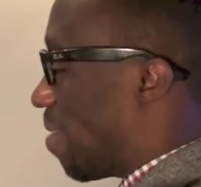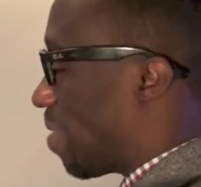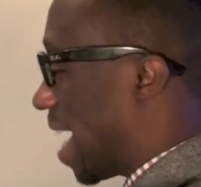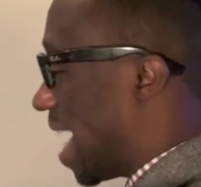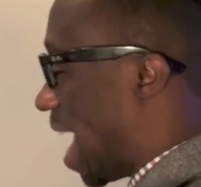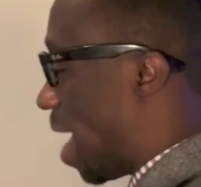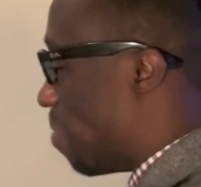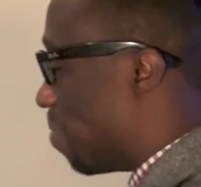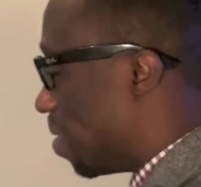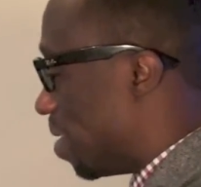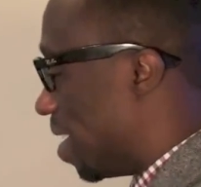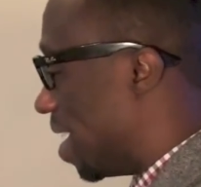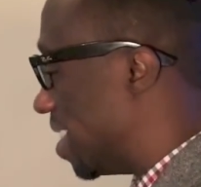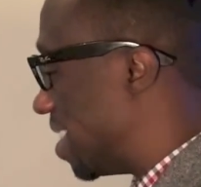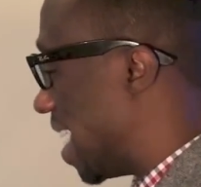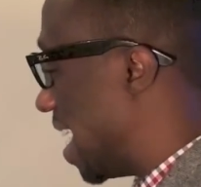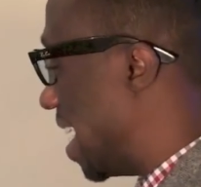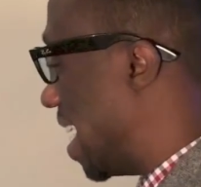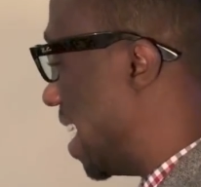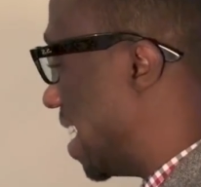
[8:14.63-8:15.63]
up.
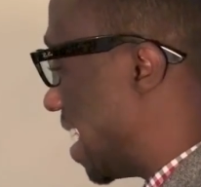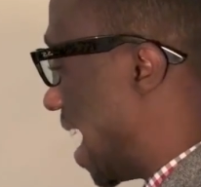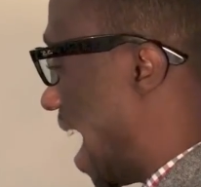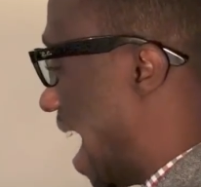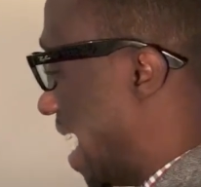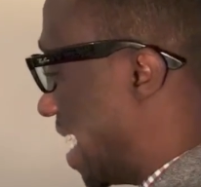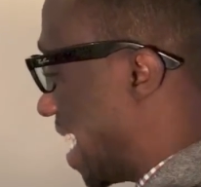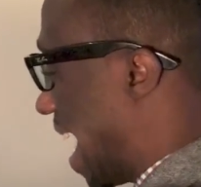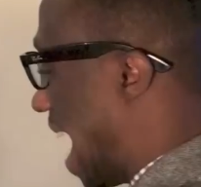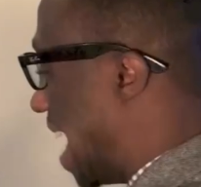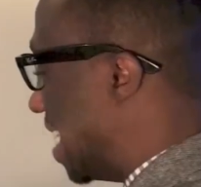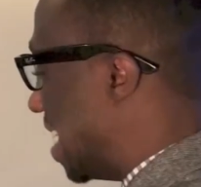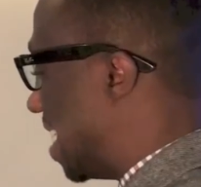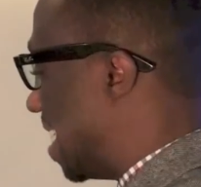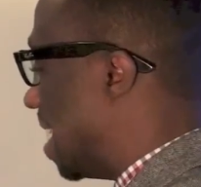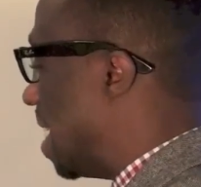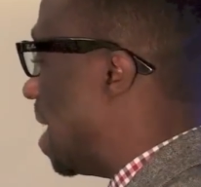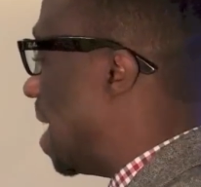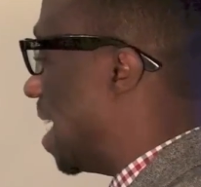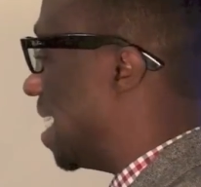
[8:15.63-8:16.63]

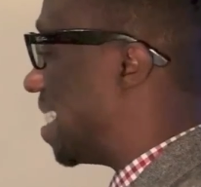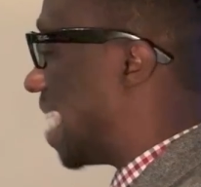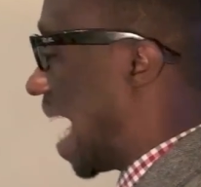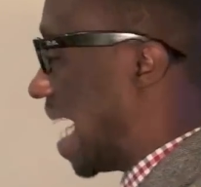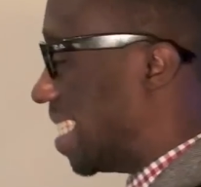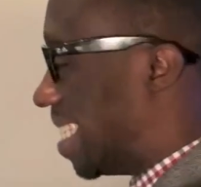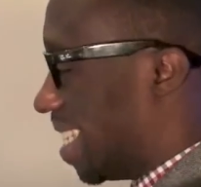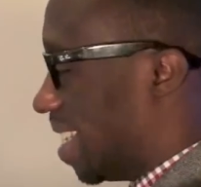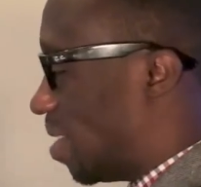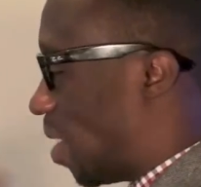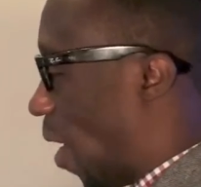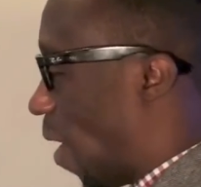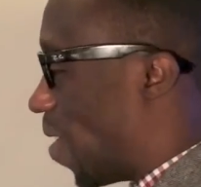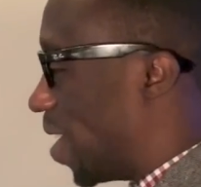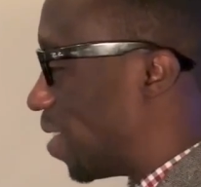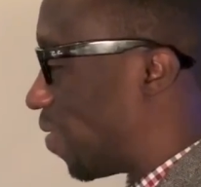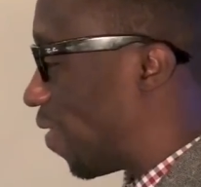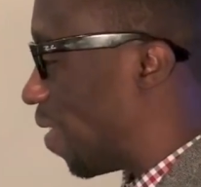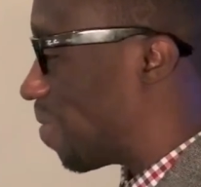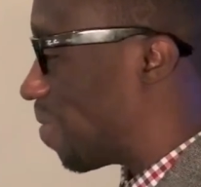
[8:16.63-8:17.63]
It's Auntie Doris